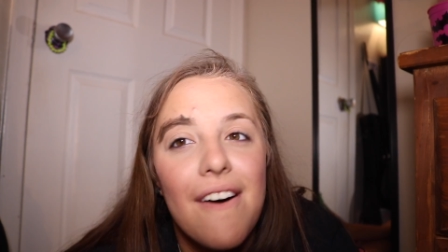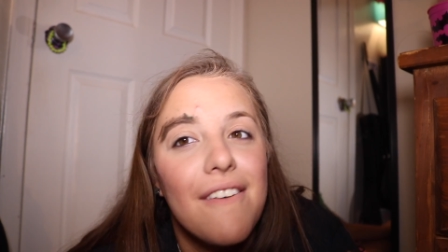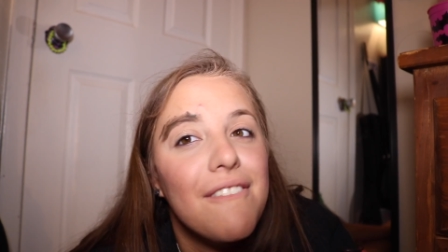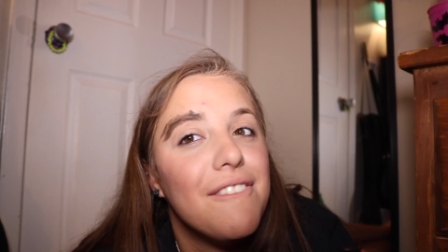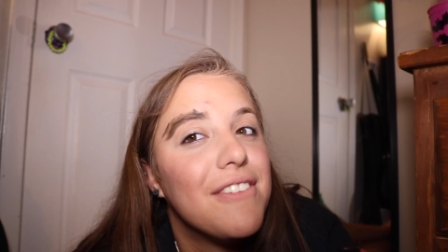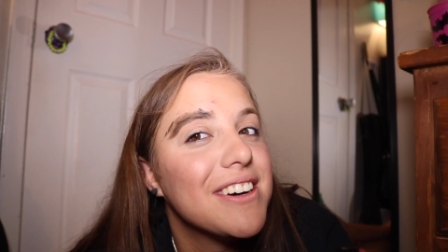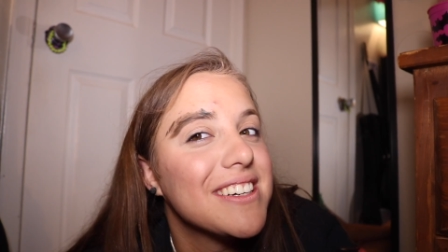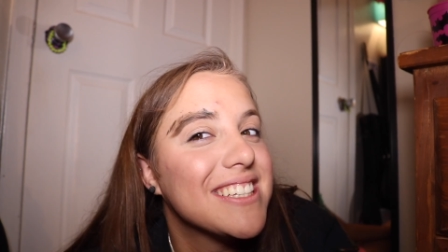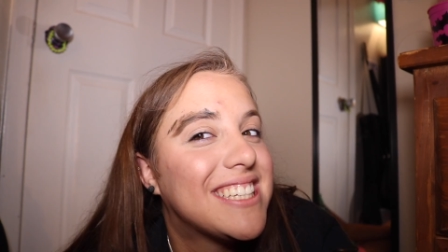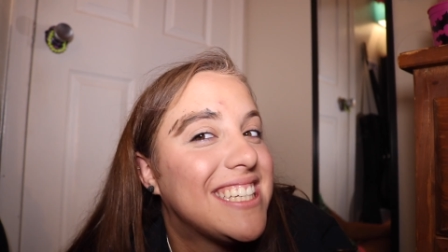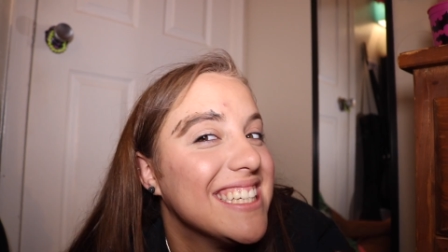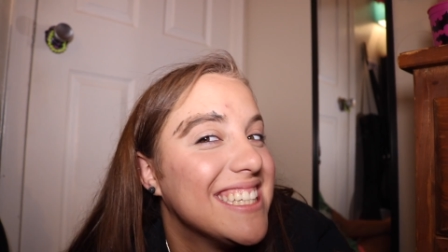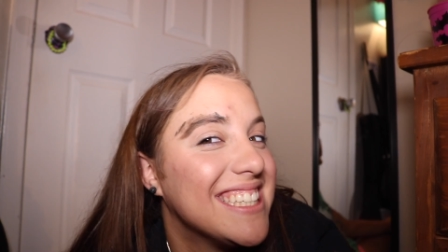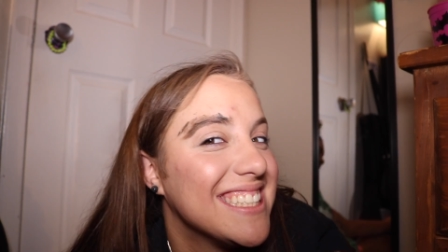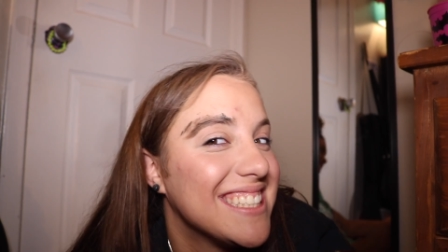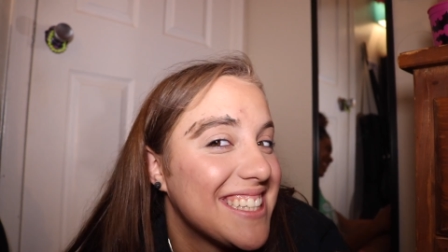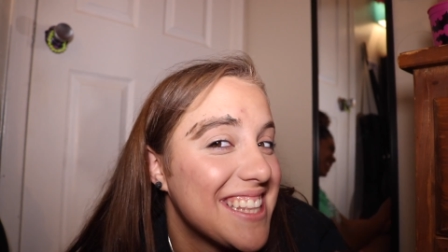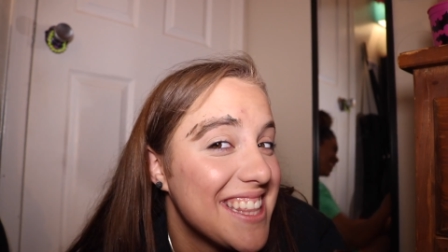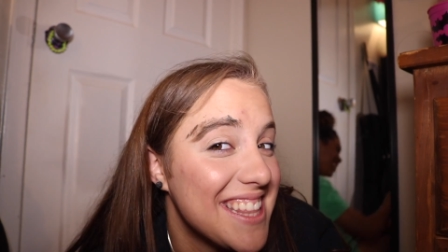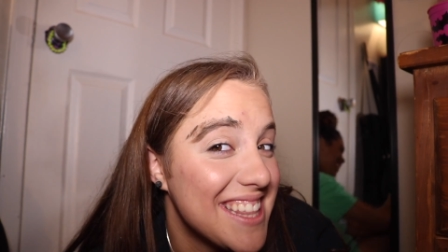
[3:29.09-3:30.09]

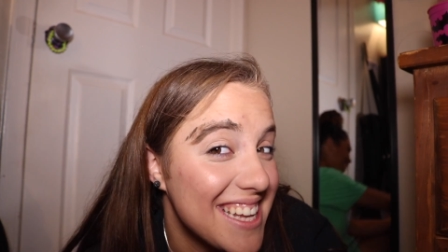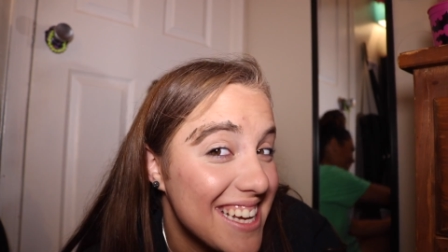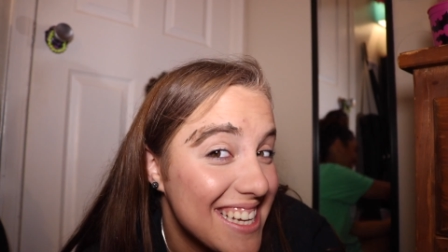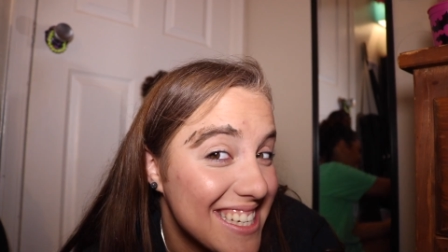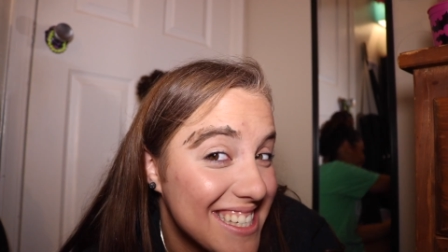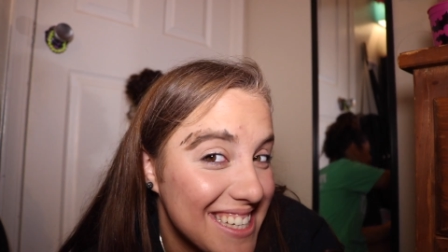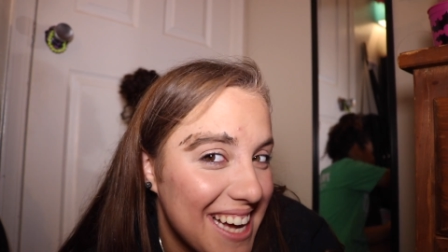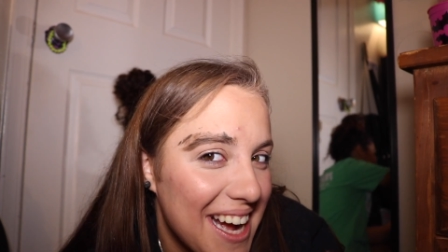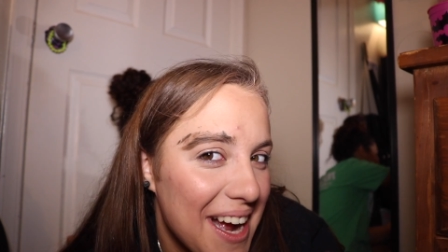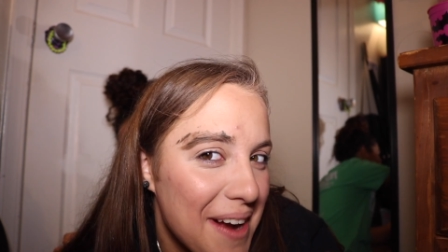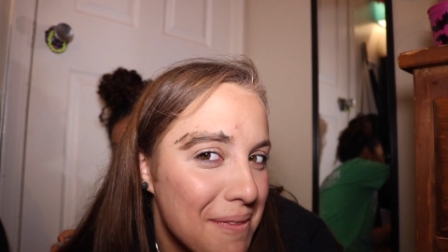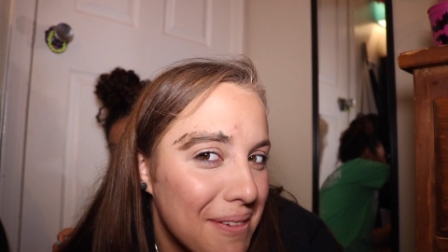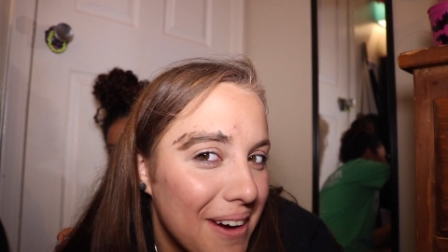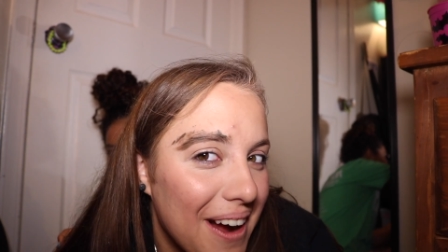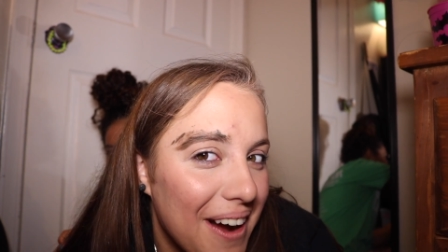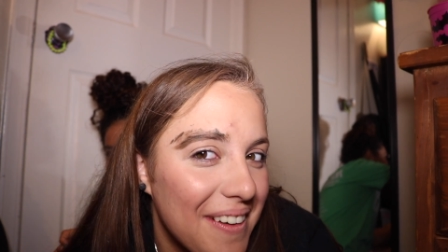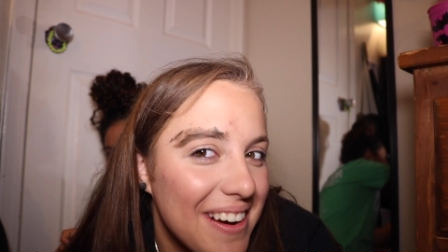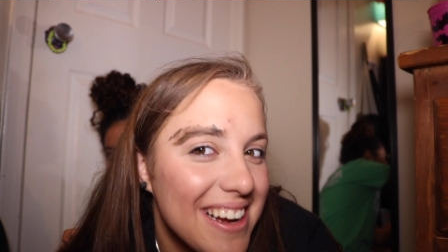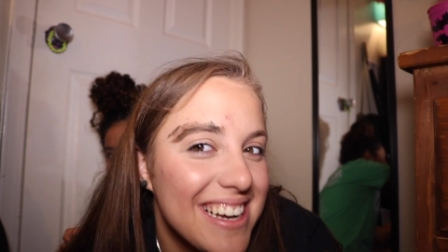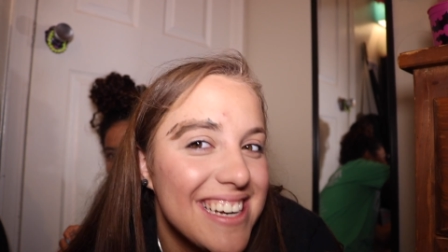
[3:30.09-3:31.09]
versus this eyebrow,
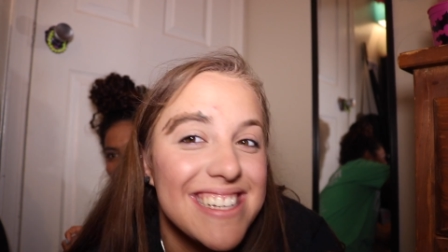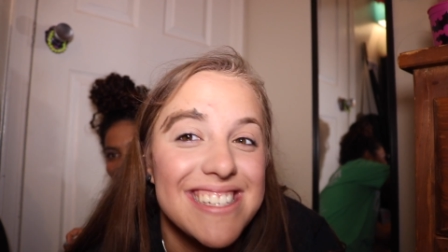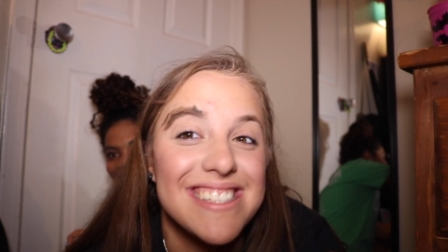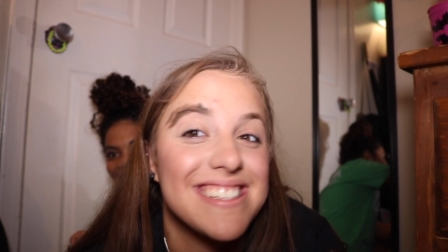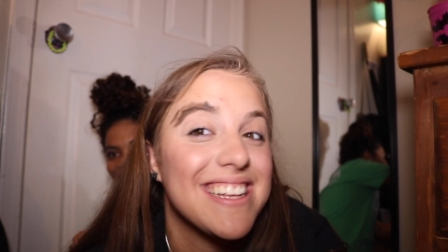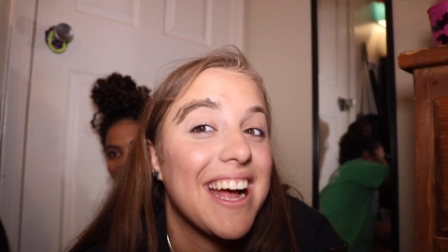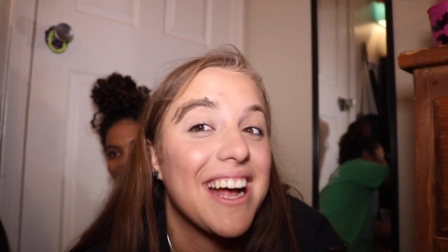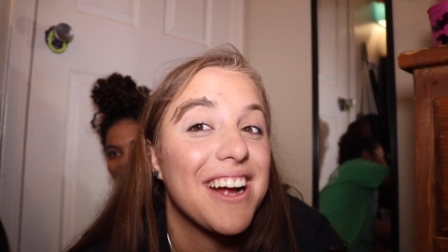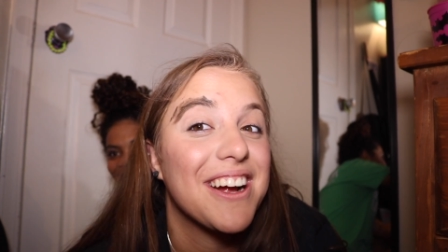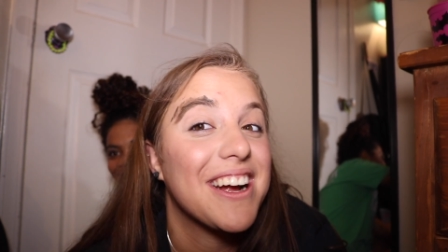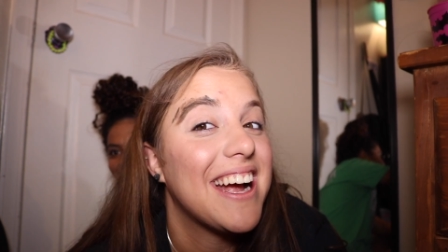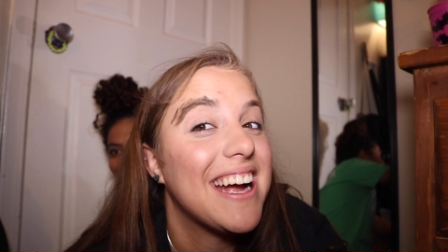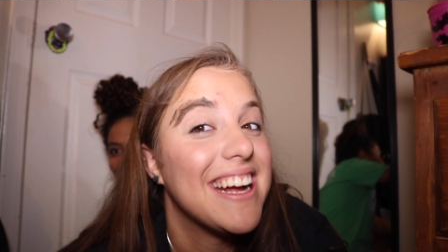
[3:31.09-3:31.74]
it is like